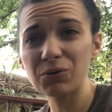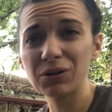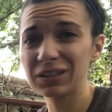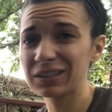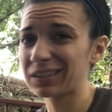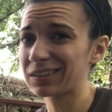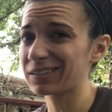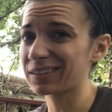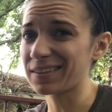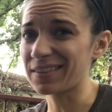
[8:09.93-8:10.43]
a
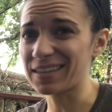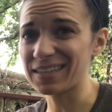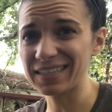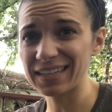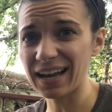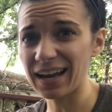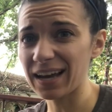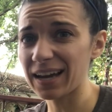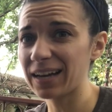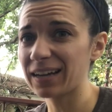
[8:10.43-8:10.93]
little to the
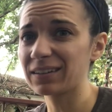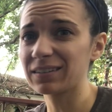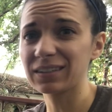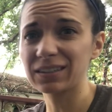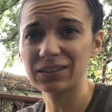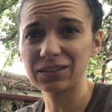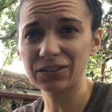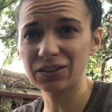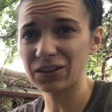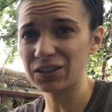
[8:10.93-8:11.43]
side, a
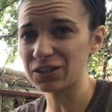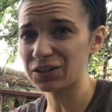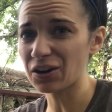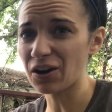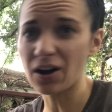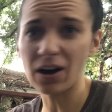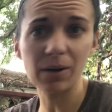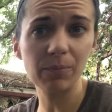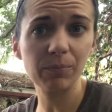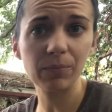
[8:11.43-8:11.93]
little to the
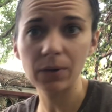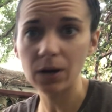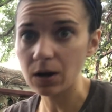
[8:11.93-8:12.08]
top.